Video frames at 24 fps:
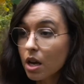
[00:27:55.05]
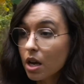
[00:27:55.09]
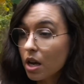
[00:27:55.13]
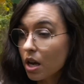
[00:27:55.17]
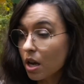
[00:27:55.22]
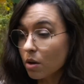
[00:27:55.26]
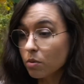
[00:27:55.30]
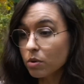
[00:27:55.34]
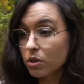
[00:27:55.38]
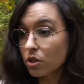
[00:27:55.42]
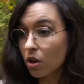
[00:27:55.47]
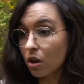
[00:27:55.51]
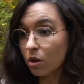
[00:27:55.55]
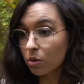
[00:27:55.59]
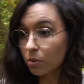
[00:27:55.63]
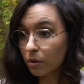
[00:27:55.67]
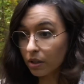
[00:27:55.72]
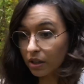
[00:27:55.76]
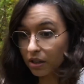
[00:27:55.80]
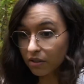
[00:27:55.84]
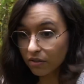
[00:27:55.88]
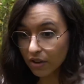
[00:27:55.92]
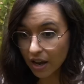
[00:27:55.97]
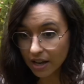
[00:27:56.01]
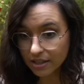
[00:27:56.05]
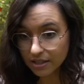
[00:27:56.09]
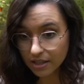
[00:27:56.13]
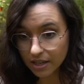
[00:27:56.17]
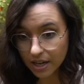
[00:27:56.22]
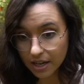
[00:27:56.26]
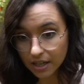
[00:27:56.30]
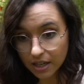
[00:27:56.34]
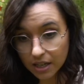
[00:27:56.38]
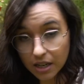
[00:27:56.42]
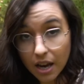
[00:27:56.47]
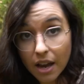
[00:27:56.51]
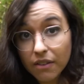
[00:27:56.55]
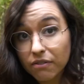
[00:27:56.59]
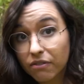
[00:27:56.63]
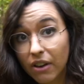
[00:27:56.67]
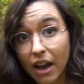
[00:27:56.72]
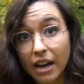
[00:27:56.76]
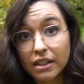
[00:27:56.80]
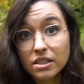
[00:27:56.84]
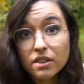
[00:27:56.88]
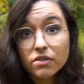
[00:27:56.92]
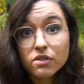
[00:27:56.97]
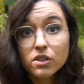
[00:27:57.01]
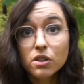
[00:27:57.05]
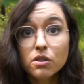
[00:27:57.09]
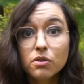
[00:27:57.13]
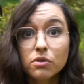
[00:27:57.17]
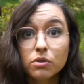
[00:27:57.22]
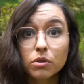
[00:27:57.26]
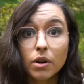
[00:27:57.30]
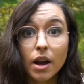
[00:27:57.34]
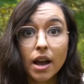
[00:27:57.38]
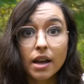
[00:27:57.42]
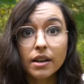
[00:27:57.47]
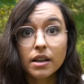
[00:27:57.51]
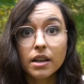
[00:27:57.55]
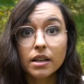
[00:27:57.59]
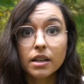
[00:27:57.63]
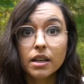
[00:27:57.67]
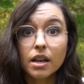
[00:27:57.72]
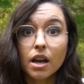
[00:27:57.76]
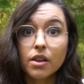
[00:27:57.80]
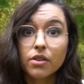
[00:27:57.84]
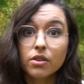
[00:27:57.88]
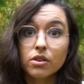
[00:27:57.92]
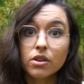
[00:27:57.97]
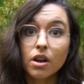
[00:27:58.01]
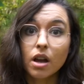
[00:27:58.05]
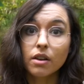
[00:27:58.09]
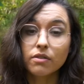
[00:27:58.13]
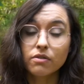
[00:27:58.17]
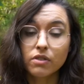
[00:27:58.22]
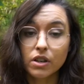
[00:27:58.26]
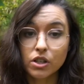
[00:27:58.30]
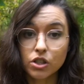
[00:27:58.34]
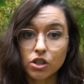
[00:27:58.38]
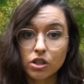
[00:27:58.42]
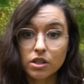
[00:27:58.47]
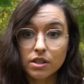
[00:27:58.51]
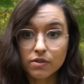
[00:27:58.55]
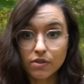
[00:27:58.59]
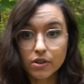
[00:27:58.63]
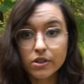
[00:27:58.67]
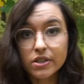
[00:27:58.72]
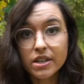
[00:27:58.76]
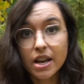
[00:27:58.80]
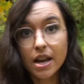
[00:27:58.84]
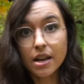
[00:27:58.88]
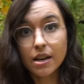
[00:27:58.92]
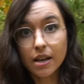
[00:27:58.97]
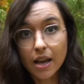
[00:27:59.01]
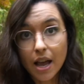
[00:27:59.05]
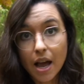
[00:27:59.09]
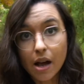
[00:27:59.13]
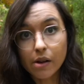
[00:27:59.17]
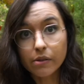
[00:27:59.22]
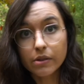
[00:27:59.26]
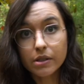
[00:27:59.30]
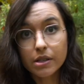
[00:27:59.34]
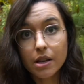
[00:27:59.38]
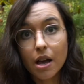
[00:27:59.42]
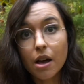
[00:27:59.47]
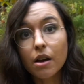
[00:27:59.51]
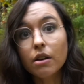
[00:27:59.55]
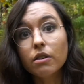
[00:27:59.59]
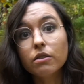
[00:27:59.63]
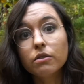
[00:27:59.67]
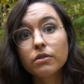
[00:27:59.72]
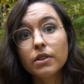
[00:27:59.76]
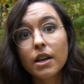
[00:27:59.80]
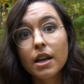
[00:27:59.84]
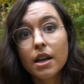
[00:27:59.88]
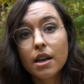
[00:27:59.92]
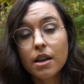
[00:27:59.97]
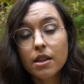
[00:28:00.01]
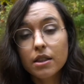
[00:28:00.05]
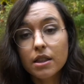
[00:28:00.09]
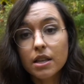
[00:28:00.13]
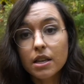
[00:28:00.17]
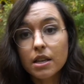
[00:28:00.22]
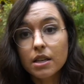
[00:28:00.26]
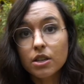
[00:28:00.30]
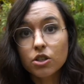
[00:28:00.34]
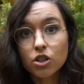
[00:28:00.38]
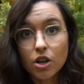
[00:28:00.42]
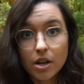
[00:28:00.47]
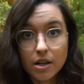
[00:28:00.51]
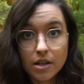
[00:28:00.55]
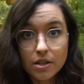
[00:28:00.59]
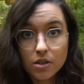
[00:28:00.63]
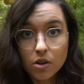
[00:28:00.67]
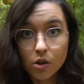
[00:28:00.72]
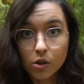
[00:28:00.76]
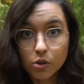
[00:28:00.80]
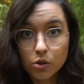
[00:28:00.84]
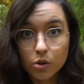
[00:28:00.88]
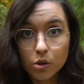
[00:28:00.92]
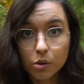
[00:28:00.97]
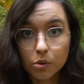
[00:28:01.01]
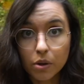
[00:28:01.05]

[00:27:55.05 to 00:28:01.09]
It was all really fascinating. In fact, if you've read any other nonfictions, firsthand accounts of the Chinese Cultural